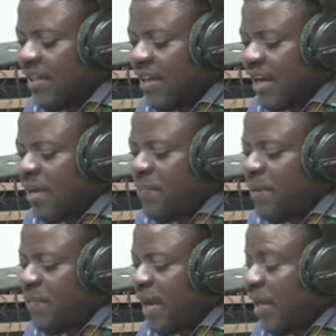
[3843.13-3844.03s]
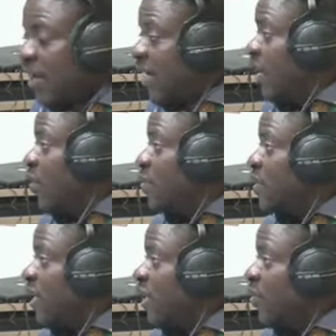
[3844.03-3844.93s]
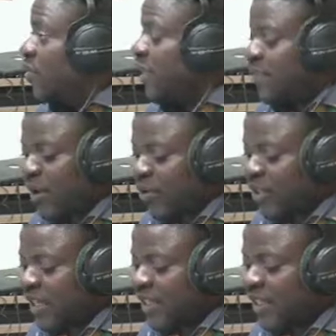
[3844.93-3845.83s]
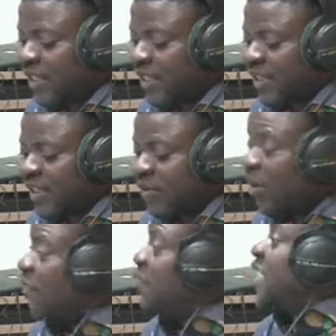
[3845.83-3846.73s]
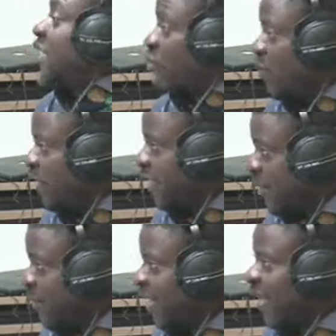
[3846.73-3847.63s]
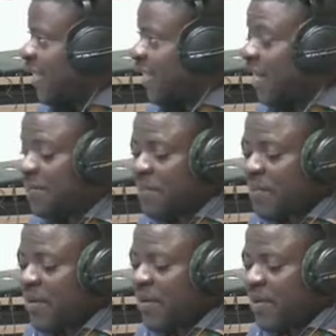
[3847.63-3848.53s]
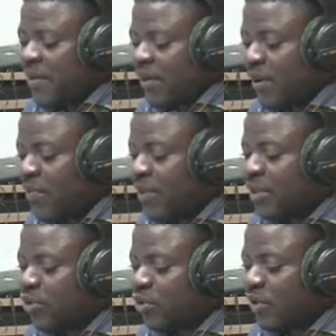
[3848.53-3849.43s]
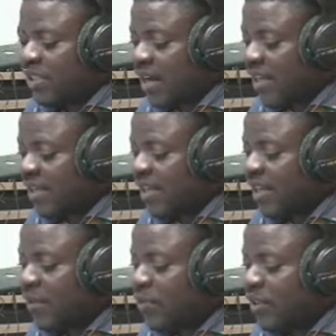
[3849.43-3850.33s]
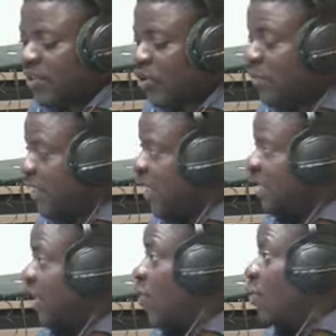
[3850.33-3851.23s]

NPP are clear on say on betimi contest. We're a vetting committee, my man, Kanasa. I'm here to retire the police commissioners and I'm